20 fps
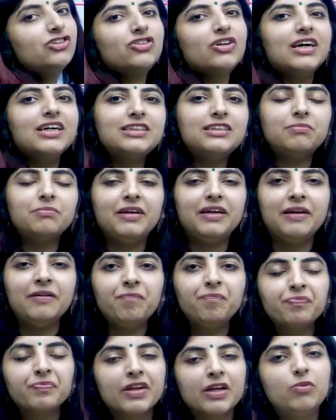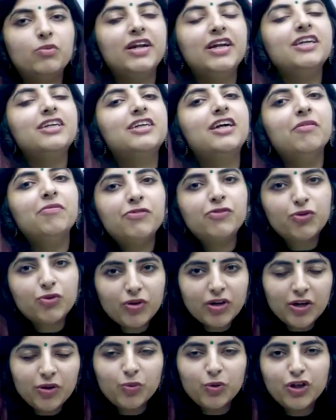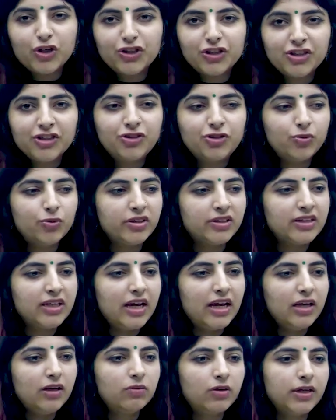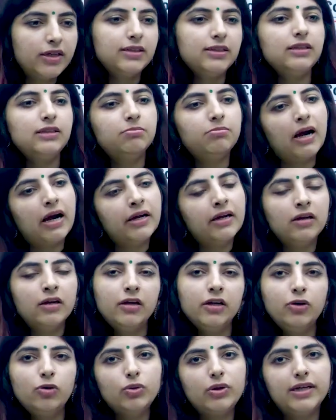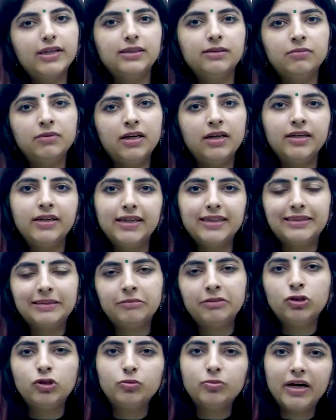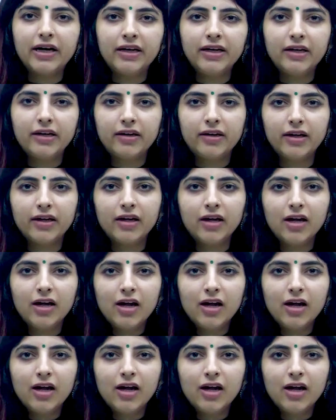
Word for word: Trust me, when it comes to conversions, students are like, what is this binary to decimal and decimal to binary?